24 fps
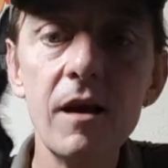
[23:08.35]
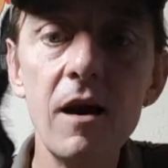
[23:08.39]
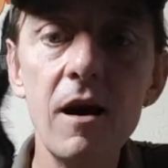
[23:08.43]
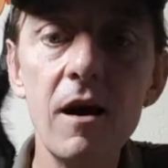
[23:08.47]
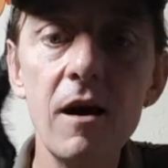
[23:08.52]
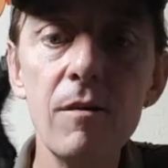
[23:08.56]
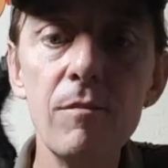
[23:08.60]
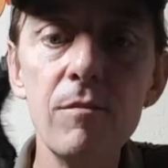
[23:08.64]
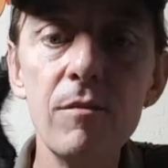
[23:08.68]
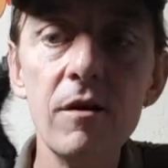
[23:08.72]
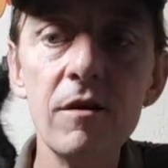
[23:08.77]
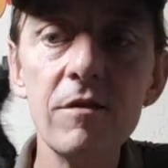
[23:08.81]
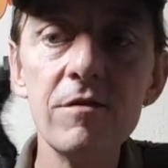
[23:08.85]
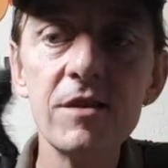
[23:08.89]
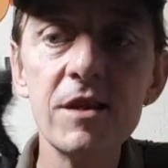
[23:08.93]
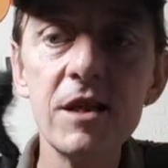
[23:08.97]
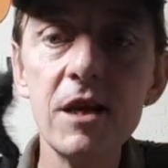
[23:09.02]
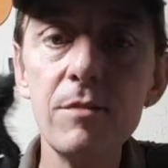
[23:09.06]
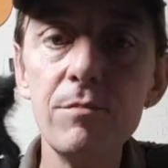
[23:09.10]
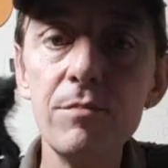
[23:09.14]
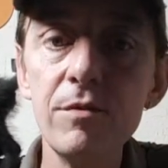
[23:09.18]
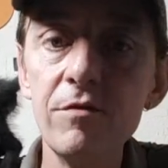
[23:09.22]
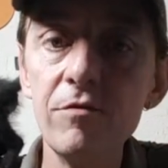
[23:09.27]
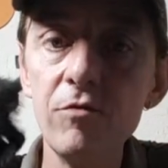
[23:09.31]
I've
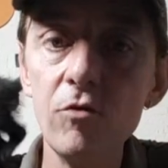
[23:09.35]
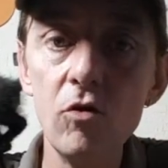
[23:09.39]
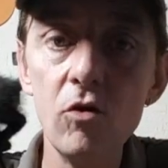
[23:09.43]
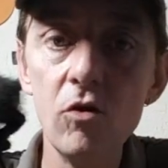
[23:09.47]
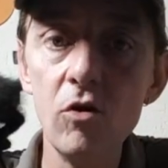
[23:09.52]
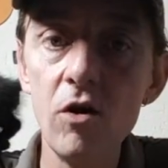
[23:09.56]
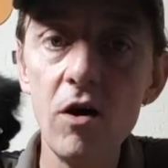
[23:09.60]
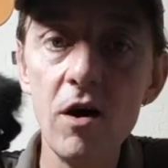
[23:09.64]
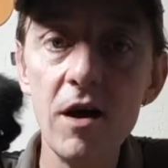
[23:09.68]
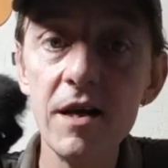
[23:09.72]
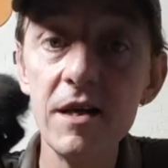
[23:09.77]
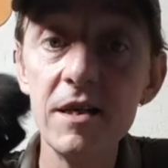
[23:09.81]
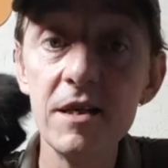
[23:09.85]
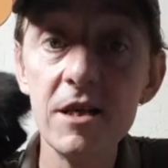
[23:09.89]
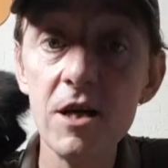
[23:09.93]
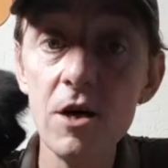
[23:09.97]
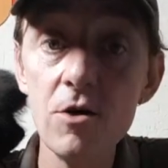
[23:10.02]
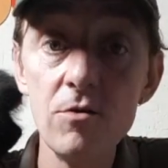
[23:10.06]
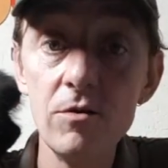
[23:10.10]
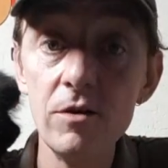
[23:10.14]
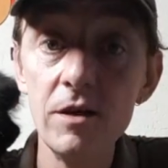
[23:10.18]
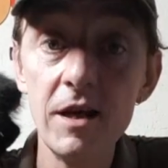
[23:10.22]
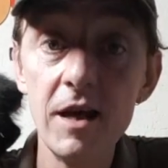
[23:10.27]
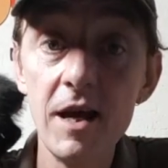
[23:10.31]
said before, I
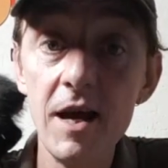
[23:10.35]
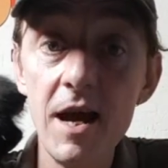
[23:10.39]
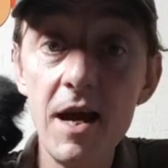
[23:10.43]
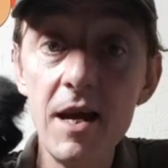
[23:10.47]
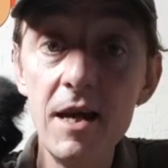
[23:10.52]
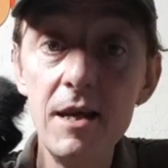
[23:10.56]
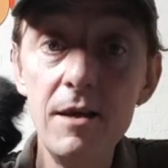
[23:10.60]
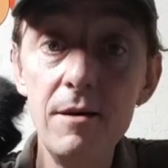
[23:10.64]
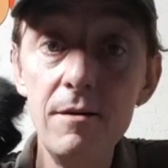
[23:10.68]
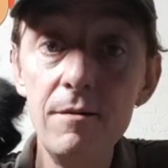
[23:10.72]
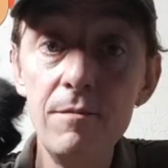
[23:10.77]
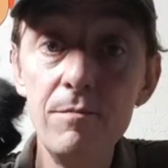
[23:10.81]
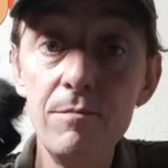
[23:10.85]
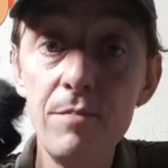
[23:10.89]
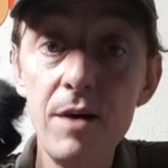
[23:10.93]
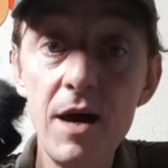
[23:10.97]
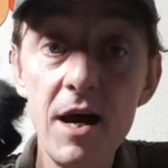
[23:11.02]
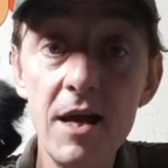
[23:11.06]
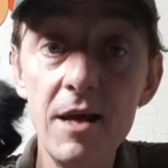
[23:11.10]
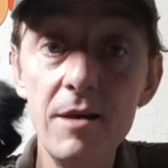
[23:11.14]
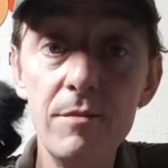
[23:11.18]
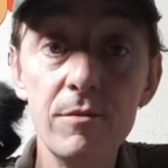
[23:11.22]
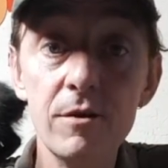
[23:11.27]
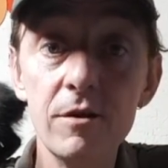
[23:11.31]
don't get any
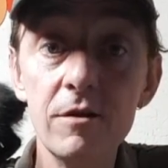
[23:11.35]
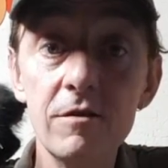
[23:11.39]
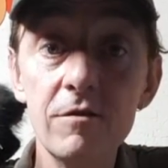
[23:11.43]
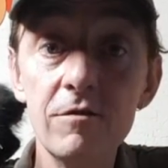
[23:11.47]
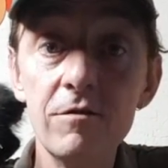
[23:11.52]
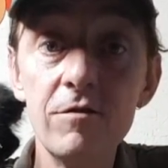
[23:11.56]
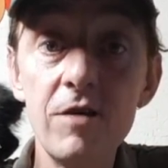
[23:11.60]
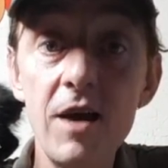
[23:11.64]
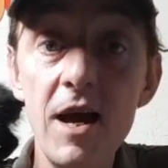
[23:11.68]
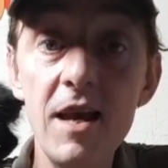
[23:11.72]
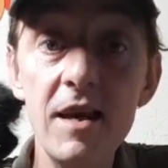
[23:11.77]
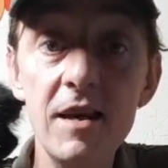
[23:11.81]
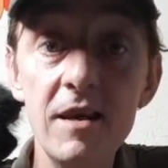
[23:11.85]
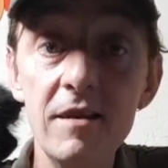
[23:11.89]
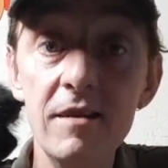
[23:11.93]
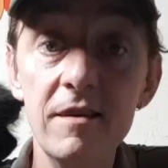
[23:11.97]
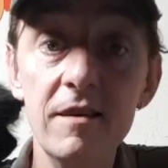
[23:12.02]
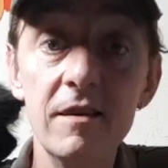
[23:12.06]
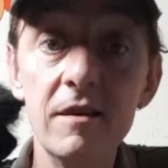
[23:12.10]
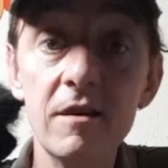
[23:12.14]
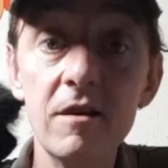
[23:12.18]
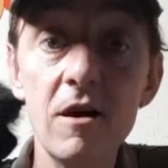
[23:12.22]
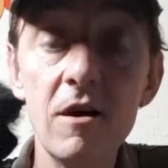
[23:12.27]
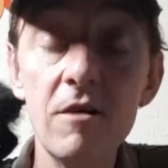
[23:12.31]
payment for
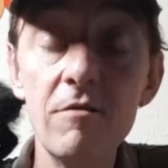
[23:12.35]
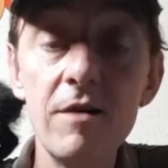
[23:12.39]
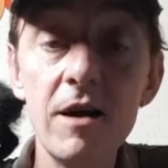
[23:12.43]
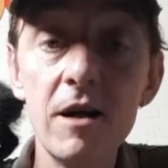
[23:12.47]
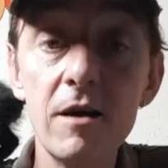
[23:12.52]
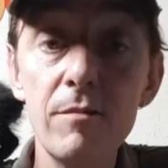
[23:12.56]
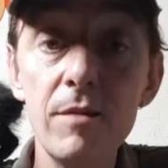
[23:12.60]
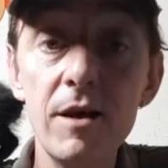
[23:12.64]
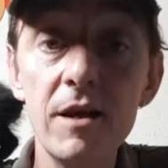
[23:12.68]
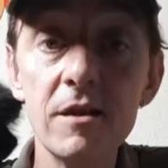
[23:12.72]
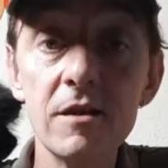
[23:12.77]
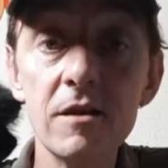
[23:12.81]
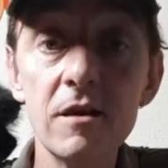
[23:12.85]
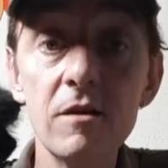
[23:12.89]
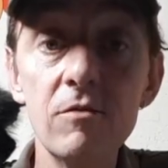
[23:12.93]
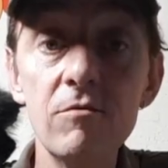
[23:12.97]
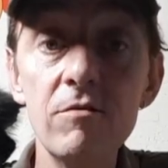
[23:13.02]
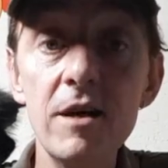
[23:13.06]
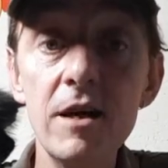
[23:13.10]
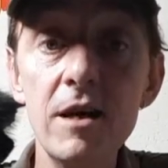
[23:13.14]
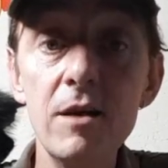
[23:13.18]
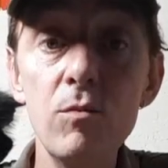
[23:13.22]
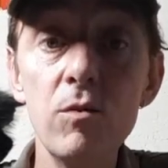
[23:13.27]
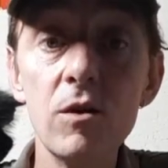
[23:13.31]
anything that I recommend. I
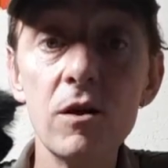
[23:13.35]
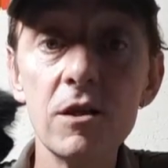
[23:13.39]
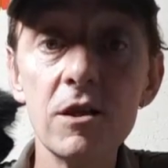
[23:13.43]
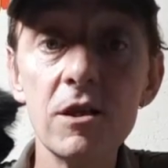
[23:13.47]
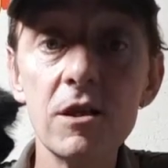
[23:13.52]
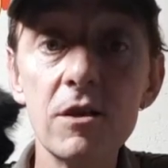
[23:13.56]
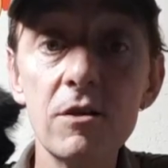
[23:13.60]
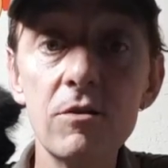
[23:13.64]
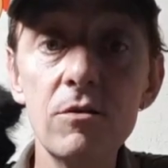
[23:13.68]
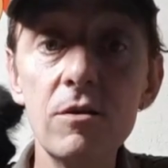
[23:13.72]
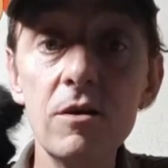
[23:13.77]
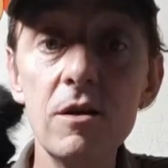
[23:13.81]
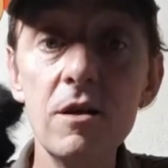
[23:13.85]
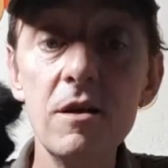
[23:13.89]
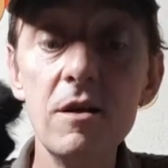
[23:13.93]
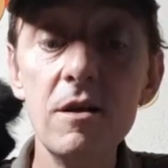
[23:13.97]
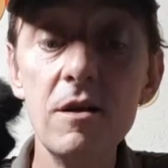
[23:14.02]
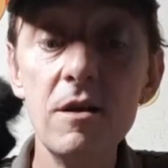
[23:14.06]
really want to